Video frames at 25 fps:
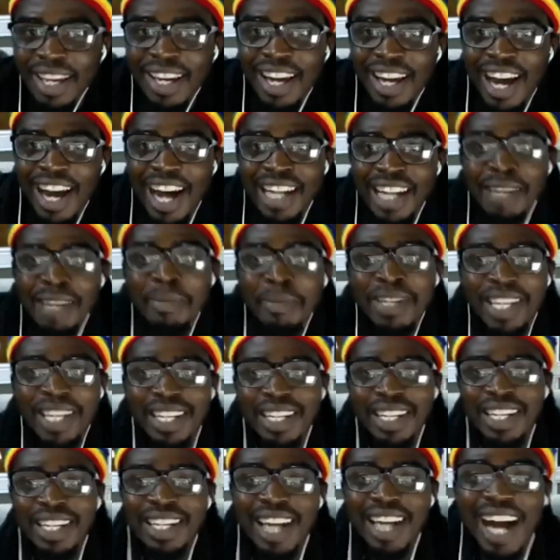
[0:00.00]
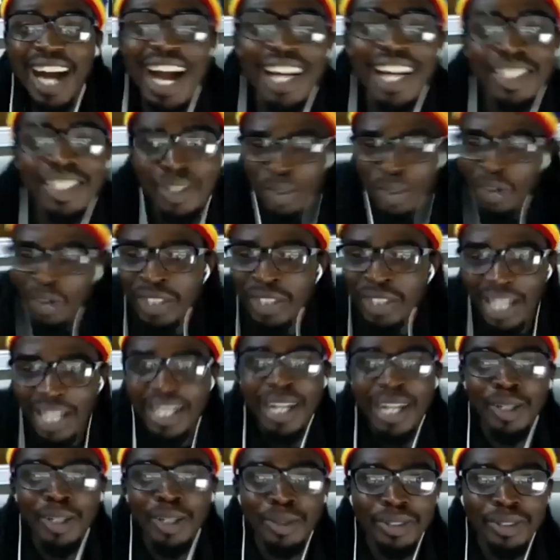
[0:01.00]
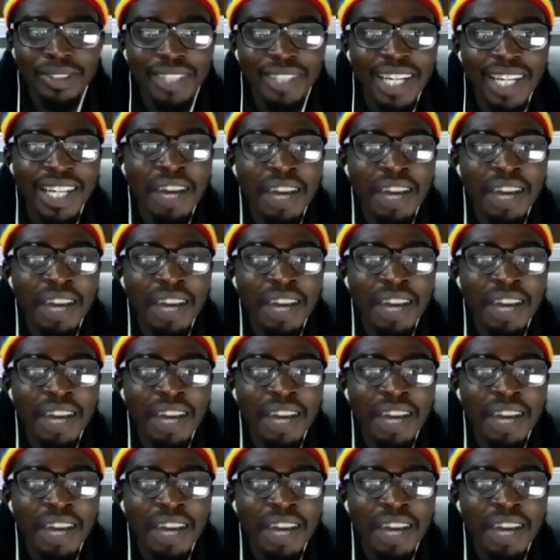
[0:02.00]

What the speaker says: And immediately, I turned around and I